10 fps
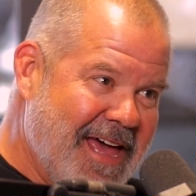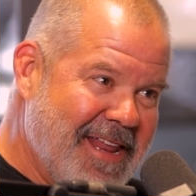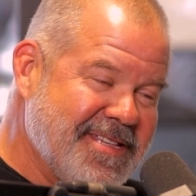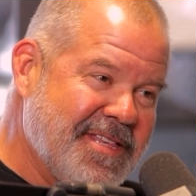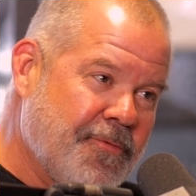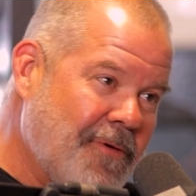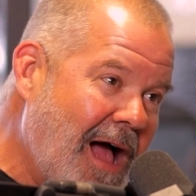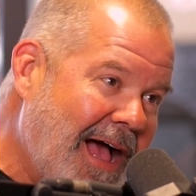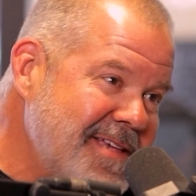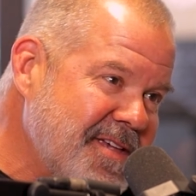And it's the
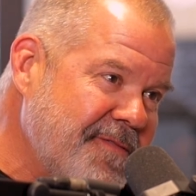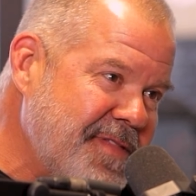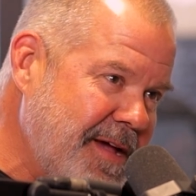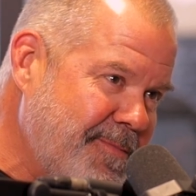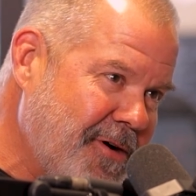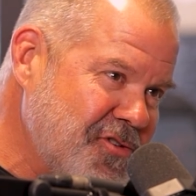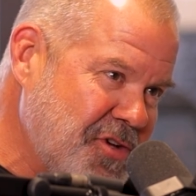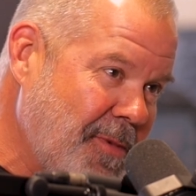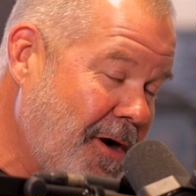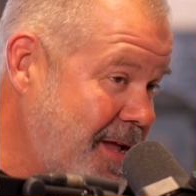rise of the
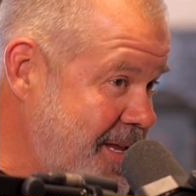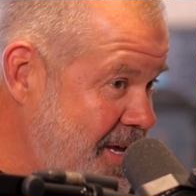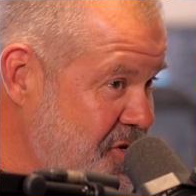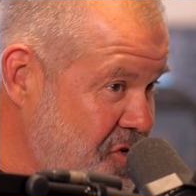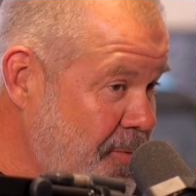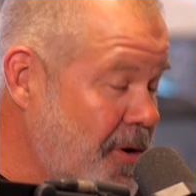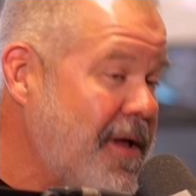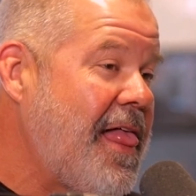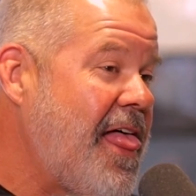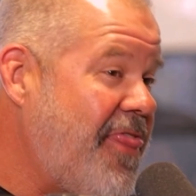emerging market
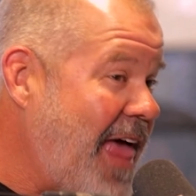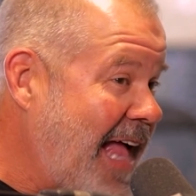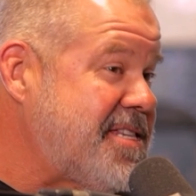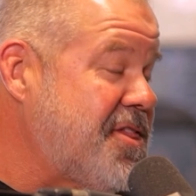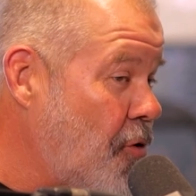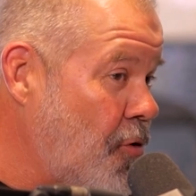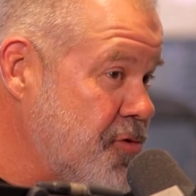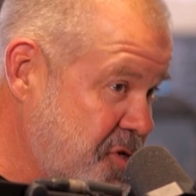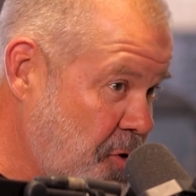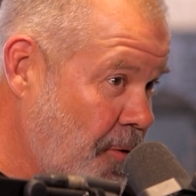consumer. That's the whole
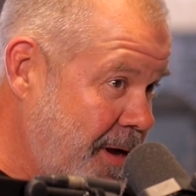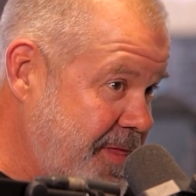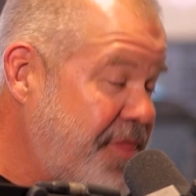story.